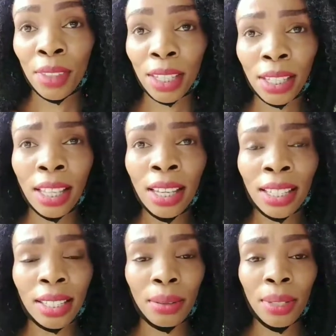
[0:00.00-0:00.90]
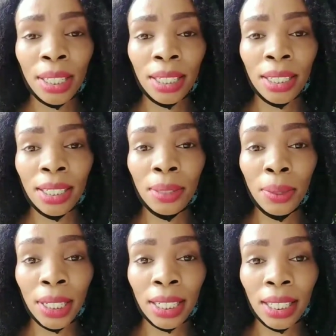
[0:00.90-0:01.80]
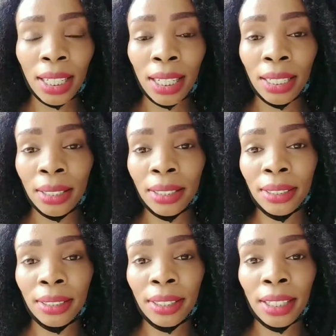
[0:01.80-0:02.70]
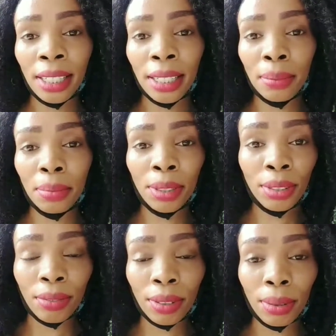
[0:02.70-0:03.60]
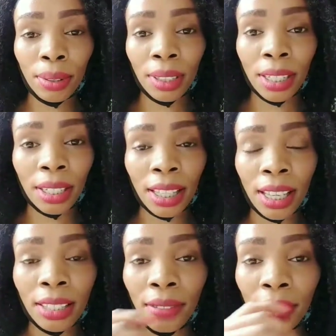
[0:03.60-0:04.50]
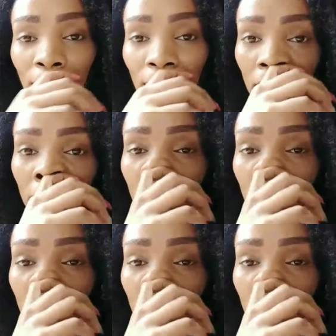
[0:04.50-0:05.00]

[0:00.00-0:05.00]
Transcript: Because I think it's a wick, yeah, like a piece of cloth. There are several.